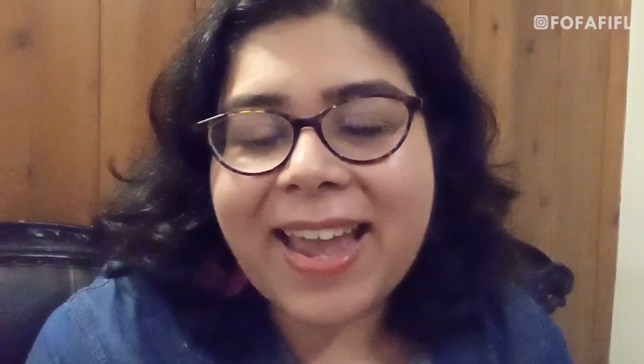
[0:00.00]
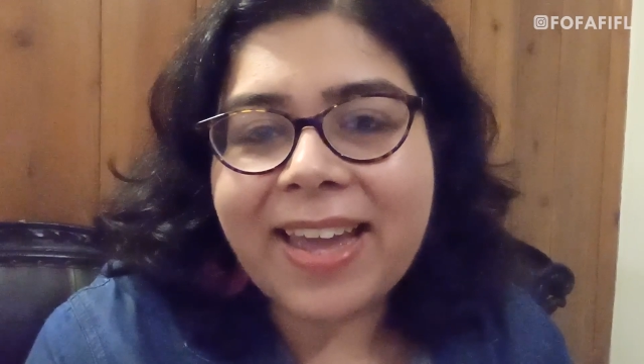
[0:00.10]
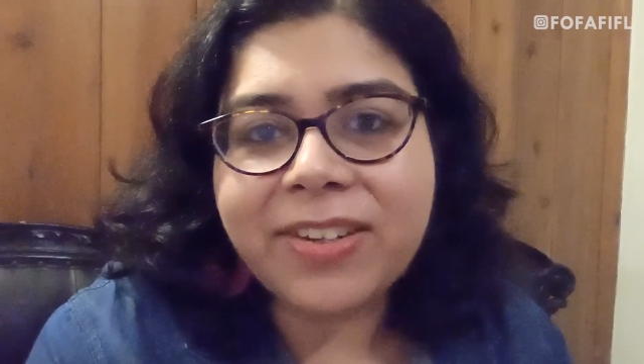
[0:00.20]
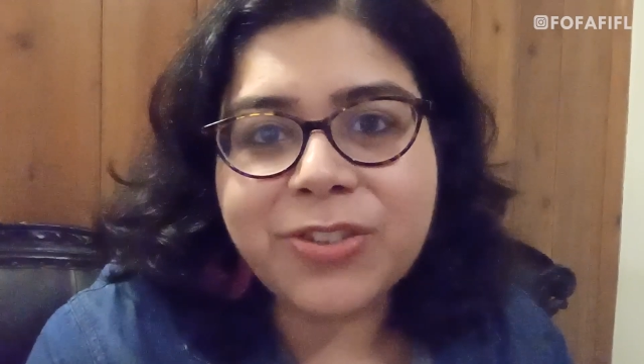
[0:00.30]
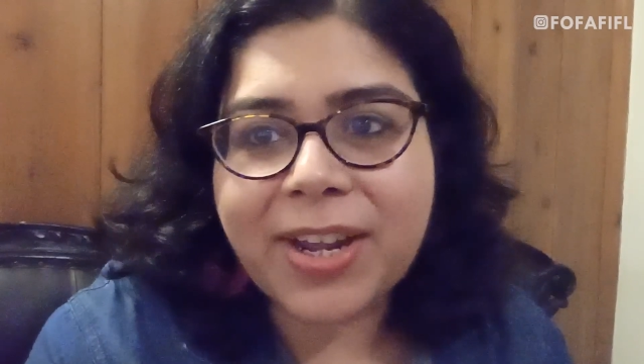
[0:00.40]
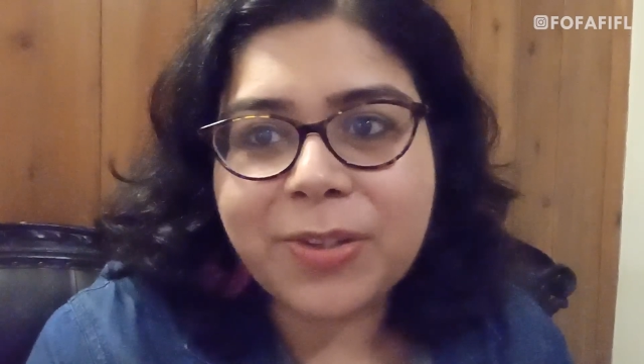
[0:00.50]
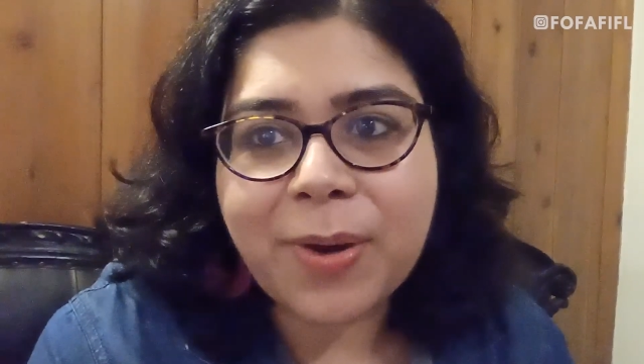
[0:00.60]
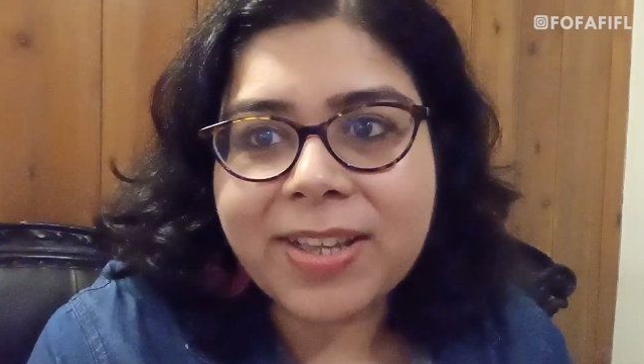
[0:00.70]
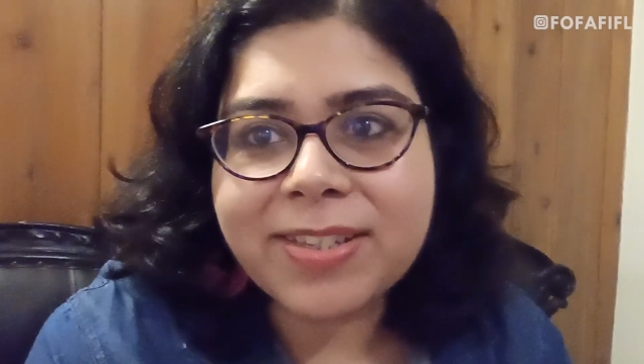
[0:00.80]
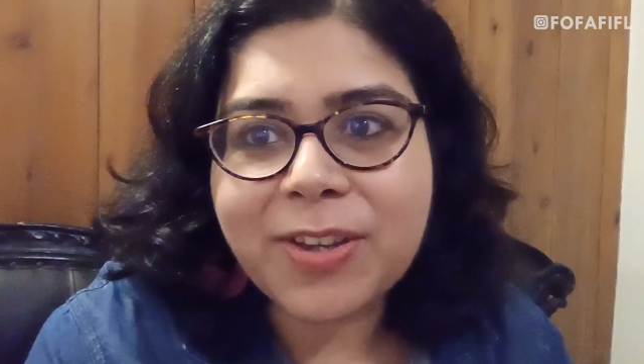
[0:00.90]
and try to
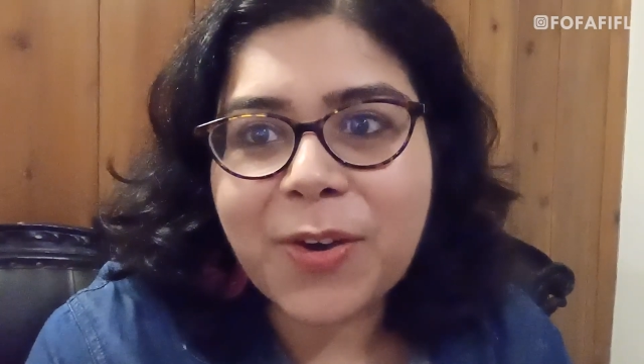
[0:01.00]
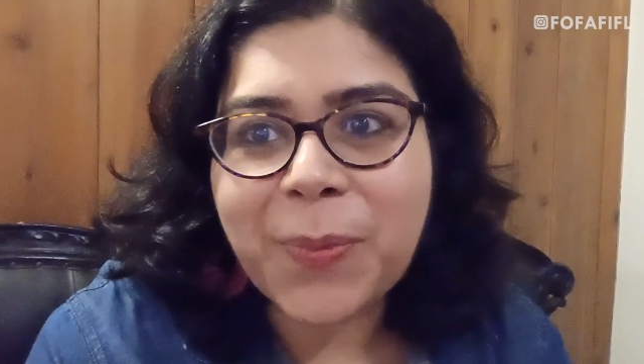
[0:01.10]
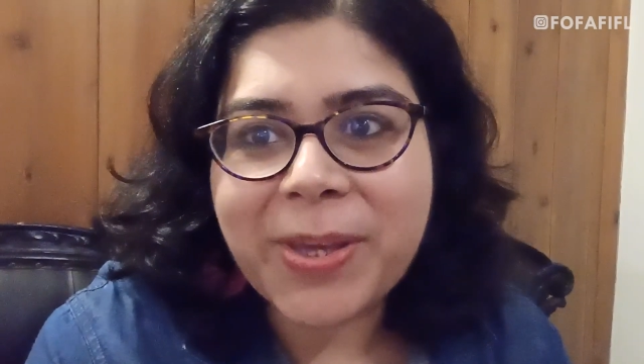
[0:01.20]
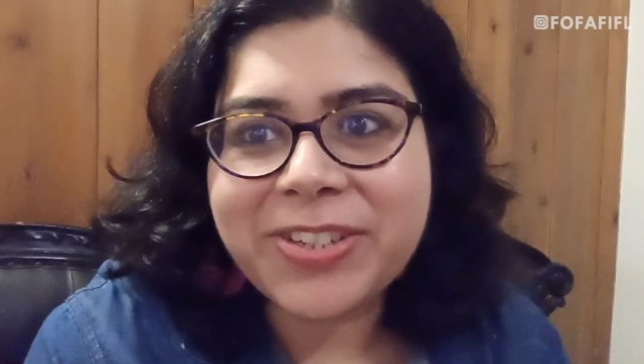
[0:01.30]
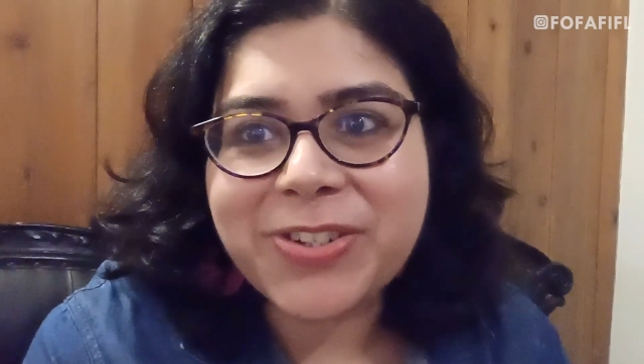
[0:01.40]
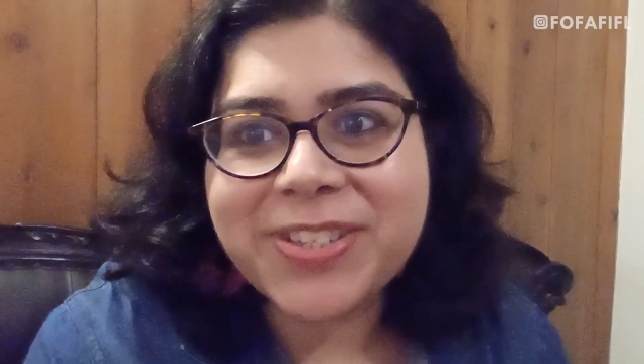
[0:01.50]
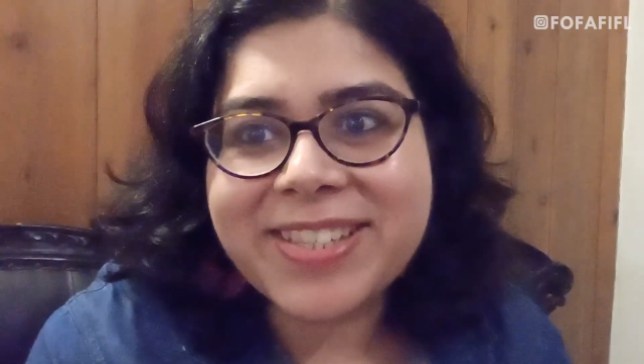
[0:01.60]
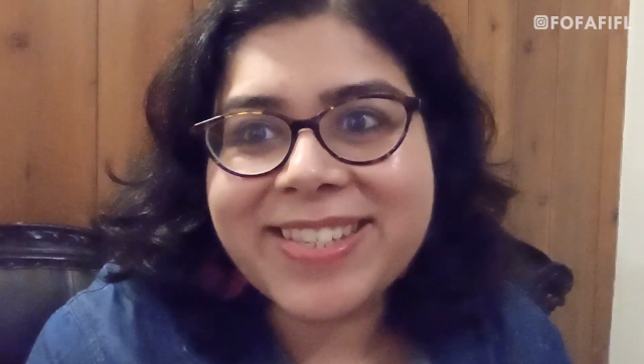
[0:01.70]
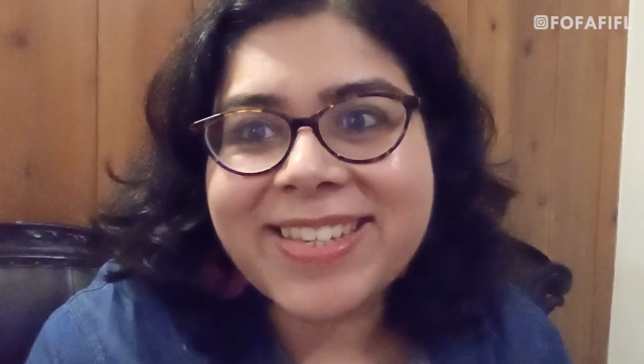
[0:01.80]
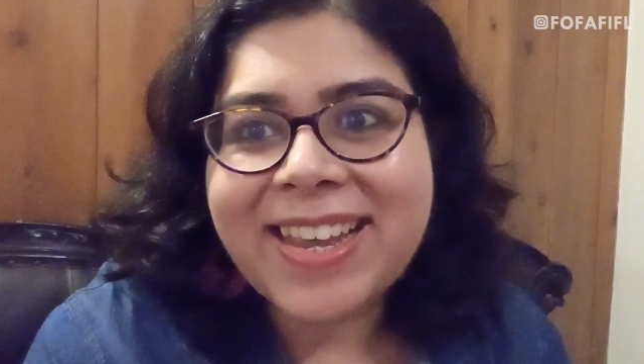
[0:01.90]
answer your
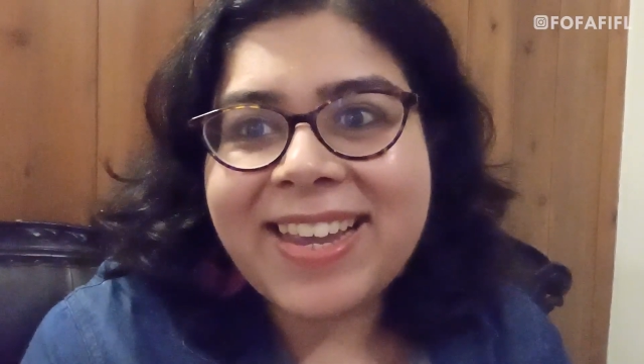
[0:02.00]
questions.